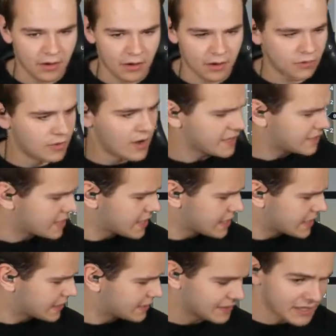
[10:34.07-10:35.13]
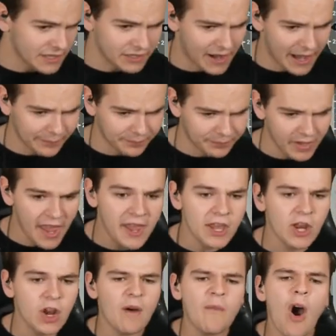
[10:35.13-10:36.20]
All righty, looking great.
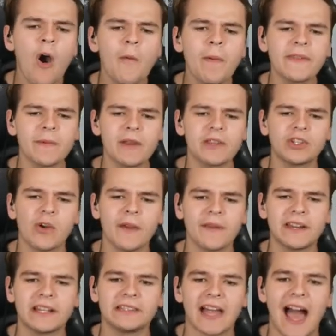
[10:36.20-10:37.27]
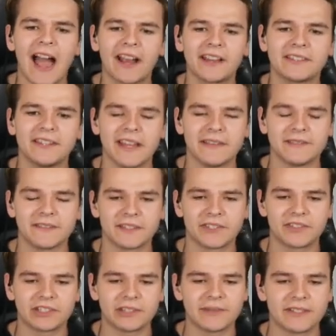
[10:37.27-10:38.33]
You know, I'm hoping that we don't have any lag today in
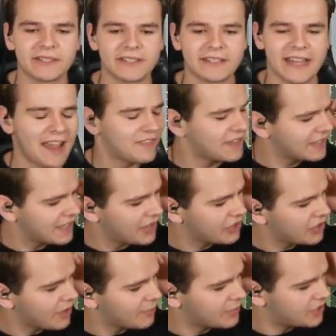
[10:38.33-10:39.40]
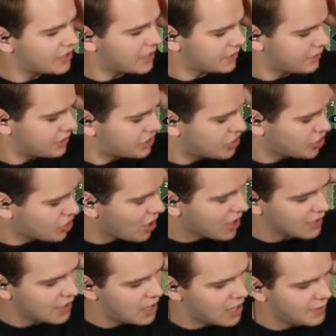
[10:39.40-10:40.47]
this stream. I think yesterday we we
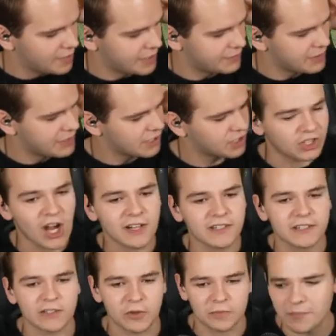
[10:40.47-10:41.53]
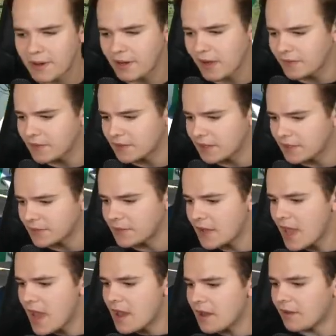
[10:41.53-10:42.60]
struck uh, we we sucked a little bit on the on
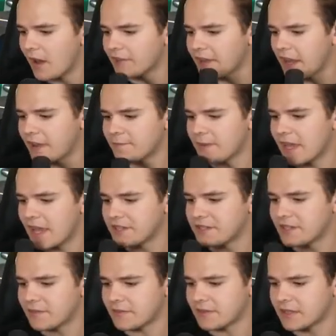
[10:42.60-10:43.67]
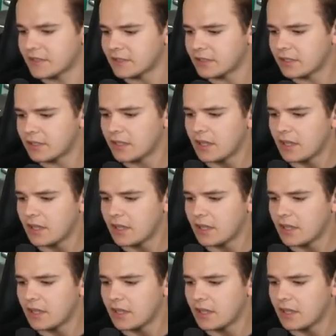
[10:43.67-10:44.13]
the on the FPS and everything.